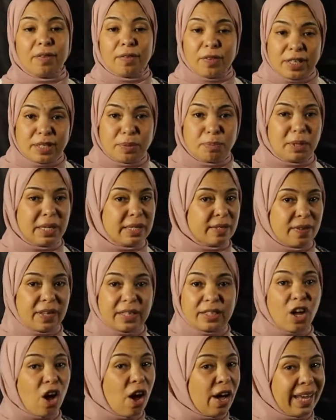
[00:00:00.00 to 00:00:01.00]
This means
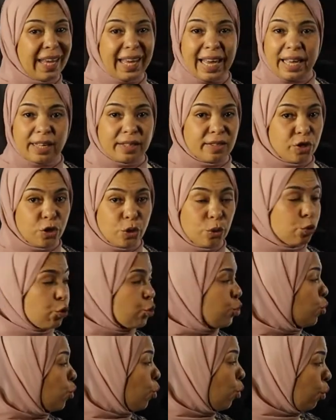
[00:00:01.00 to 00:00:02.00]
that I can't use
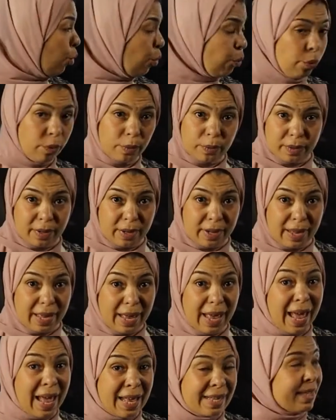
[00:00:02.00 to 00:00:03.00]
know
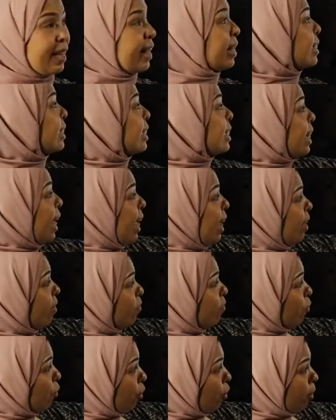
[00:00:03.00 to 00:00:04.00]
as a state
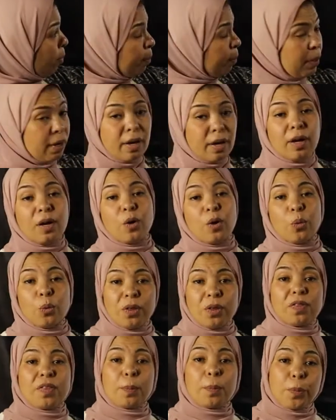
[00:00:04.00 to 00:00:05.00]
verb
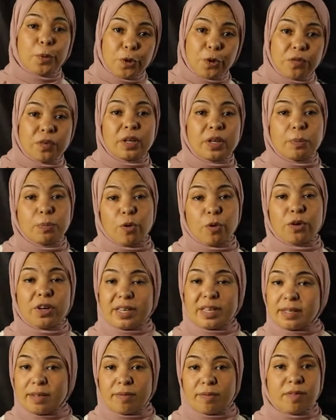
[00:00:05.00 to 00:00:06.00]
with the perfect
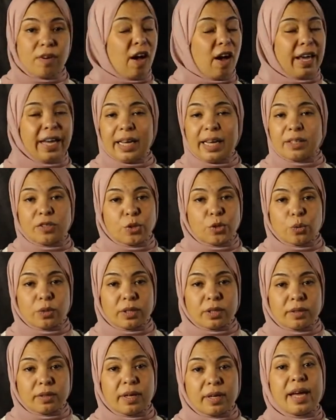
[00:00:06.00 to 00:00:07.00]
progressive. I can't use
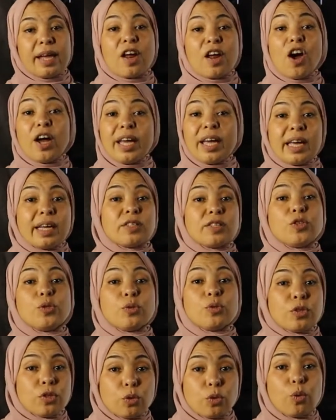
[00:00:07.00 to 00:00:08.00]
it. And I can't
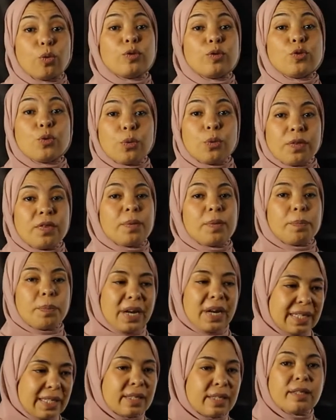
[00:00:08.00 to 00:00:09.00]
use it also with the
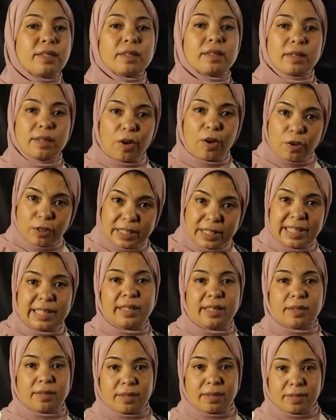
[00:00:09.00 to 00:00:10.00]
present
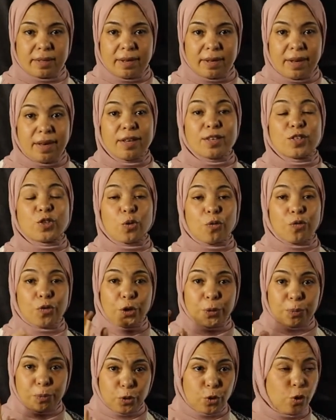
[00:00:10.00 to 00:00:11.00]
continuous. So
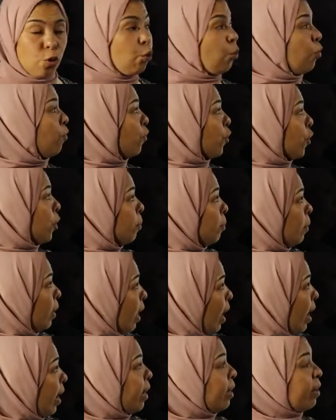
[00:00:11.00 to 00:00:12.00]
verb know, verb
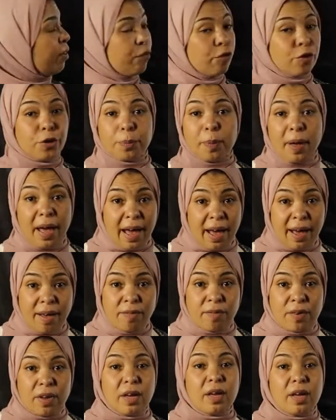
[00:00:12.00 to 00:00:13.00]
like, verb have.